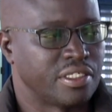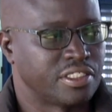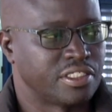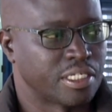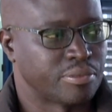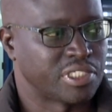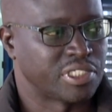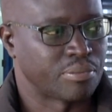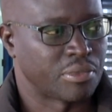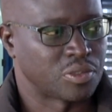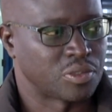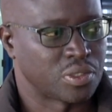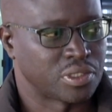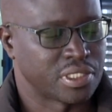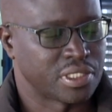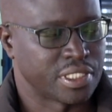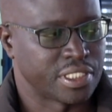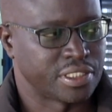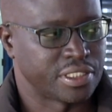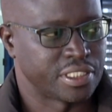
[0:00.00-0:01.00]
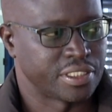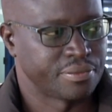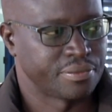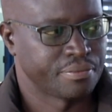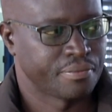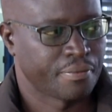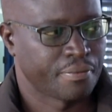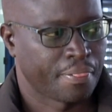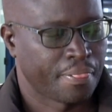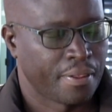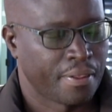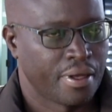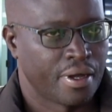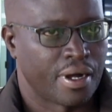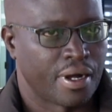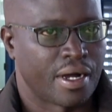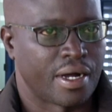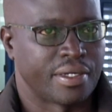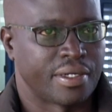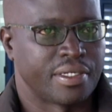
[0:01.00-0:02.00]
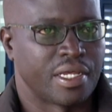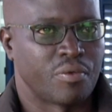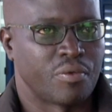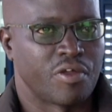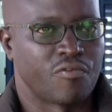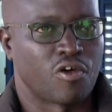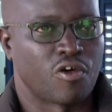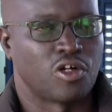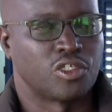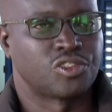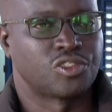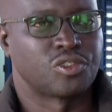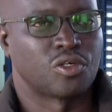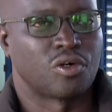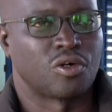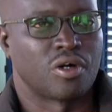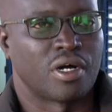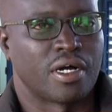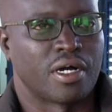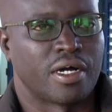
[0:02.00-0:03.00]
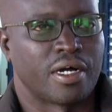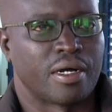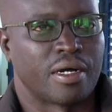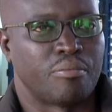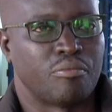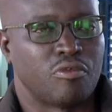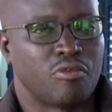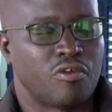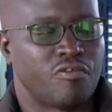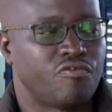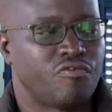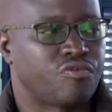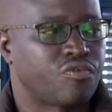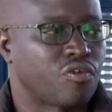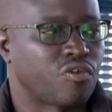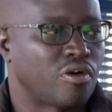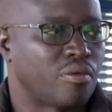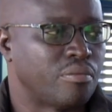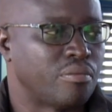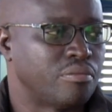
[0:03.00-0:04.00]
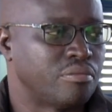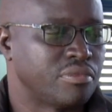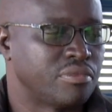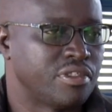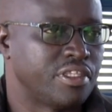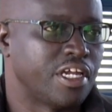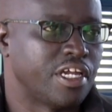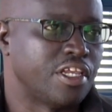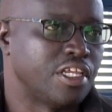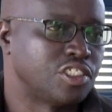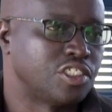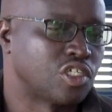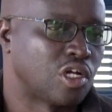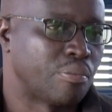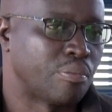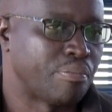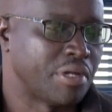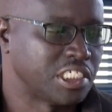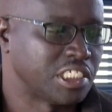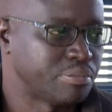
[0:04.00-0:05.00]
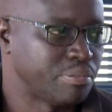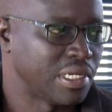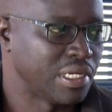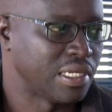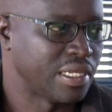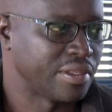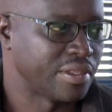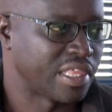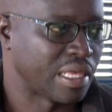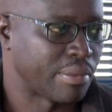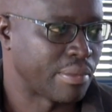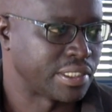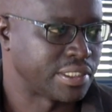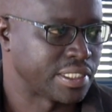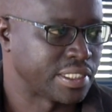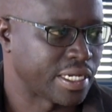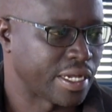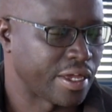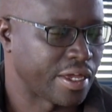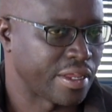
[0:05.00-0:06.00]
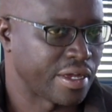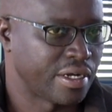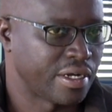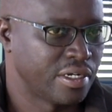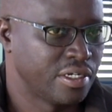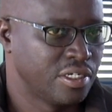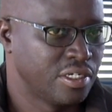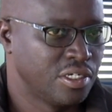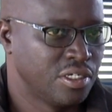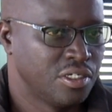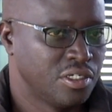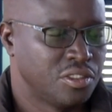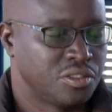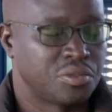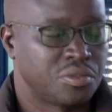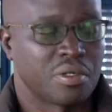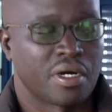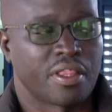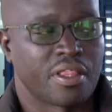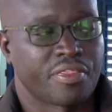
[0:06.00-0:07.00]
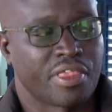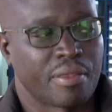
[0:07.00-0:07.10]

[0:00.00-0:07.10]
September 2019. And we've also moved from the initial peace-building thematic area to other